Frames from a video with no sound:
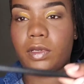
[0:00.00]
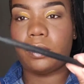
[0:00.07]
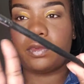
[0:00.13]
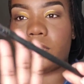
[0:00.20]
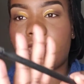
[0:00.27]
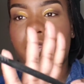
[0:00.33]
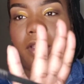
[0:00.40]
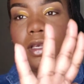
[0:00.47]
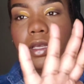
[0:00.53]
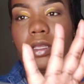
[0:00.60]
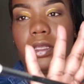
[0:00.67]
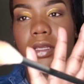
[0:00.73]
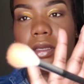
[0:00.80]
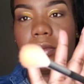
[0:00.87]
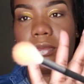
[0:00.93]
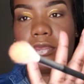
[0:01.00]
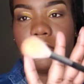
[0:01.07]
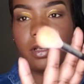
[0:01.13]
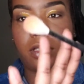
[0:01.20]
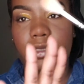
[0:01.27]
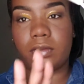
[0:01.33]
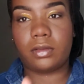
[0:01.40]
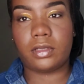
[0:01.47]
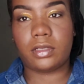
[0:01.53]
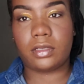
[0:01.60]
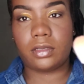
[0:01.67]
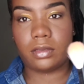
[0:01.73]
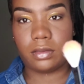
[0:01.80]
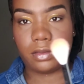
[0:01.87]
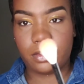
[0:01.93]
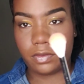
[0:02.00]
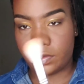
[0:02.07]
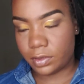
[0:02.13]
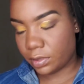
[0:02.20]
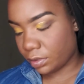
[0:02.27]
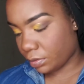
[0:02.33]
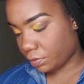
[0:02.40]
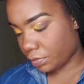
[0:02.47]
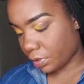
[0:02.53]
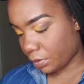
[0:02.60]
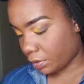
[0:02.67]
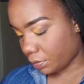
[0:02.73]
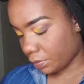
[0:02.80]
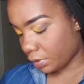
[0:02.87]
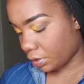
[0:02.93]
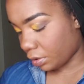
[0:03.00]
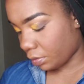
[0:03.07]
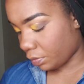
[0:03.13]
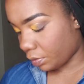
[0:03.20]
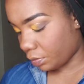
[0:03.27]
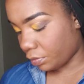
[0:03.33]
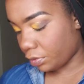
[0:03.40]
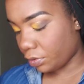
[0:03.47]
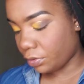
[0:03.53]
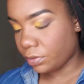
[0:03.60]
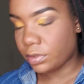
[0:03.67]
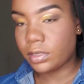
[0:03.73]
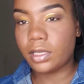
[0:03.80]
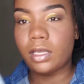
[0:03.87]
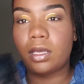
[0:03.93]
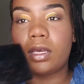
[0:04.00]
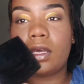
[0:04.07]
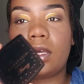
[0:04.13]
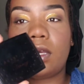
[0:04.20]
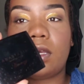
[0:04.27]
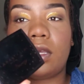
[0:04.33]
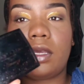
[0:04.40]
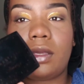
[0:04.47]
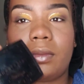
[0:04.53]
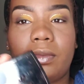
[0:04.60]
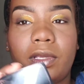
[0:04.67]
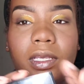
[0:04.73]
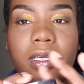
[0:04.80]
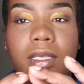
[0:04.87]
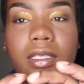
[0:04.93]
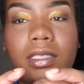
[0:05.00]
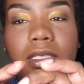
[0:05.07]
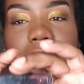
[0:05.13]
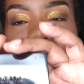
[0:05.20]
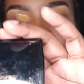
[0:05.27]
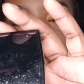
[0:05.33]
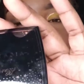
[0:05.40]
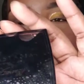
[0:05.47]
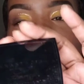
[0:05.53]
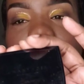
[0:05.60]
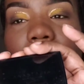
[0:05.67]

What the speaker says: with Morphe highlighting brush, which you see in probably plenty of people use. And because it's making a